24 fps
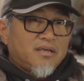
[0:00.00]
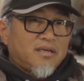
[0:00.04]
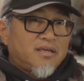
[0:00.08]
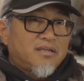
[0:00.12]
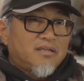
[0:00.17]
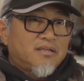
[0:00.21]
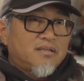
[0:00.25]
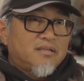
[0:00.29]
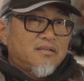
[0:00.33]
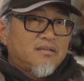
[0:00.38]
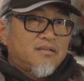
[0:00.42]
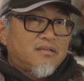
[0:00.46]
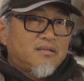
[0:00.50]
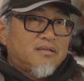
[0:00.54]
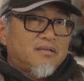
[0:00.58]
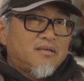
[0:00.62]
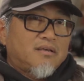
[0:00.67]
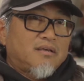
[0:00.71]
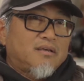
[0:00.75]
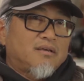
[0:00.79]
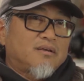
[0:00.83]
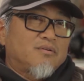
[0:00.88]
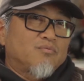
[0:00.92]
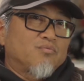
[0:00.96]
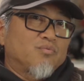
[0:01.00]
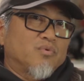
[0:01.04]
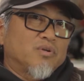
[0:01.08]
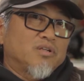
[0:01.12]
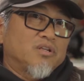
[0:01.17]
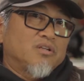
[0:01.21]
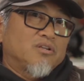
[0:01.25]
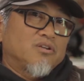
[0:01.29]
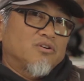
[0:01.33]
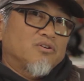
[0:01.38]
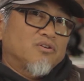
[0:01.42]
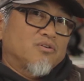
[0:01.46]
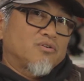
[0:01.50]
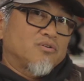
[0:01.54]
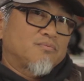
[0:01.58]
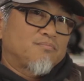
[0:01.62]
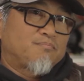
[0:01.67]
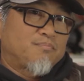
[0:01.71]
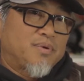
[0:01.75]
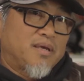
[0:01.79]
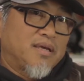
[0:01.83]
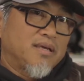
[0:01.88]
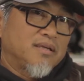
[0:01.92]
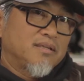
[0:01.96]
and when you're
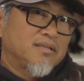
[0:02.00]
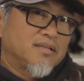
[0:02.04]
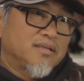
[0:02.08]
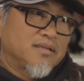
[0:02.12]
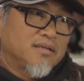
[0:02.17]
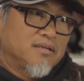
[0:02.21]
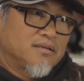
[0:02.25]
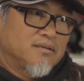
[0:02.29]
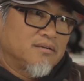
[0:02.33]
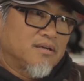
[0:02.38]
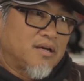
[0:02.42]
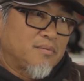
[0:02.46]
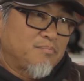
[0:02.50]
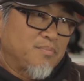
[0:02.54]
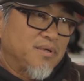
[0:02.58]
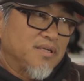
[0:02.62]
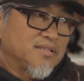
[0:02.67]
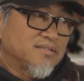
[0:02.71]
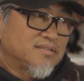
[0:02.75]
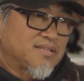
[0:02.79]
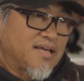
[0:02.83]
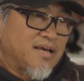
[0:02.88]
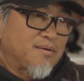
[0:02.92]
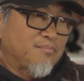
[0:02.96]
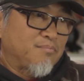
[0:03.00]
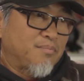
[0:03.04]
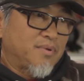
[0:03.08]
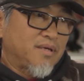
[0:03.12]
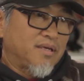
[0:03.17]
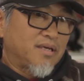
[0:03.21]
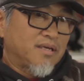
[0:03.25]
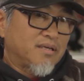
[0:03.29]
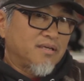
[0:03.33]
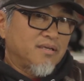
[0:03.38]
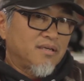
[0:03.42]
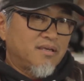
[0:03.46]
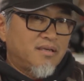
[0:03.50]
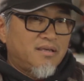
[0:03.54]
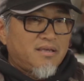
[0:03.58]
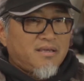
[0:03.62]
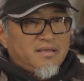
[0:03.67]
painting a piece that big,